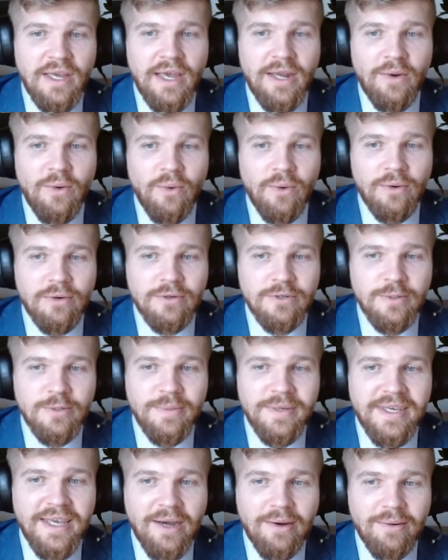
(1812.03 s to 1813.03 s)
in order
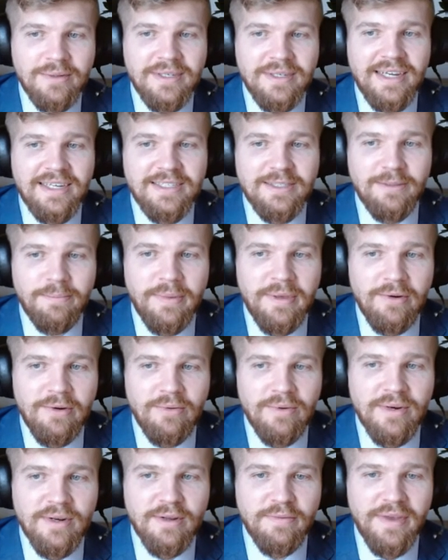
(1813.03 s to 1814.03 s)
to be counted as the
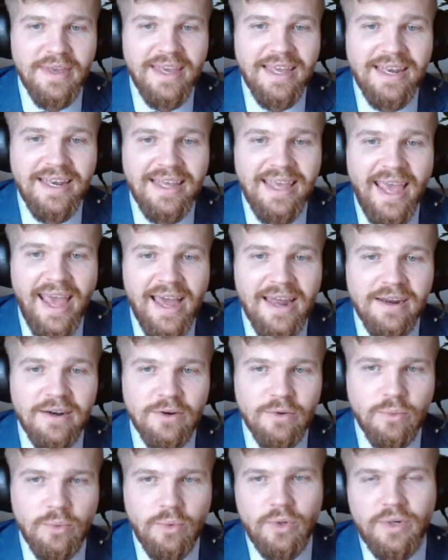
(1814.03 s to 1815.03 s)
period of in
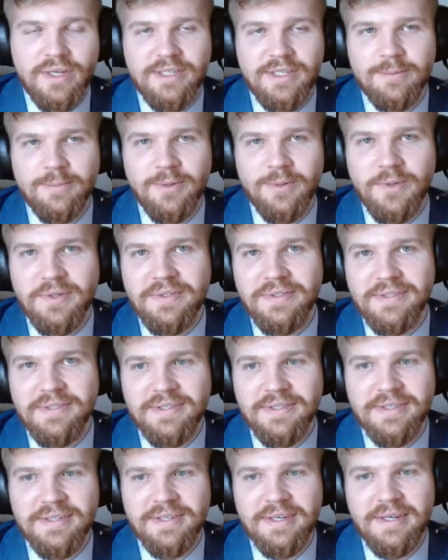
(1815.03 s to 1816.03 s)
Canada work
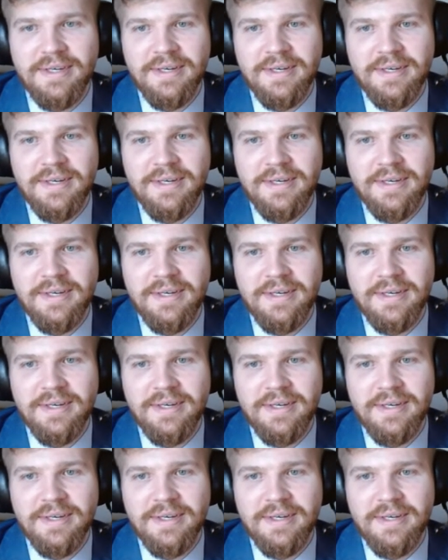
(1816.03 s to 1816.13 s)
experience.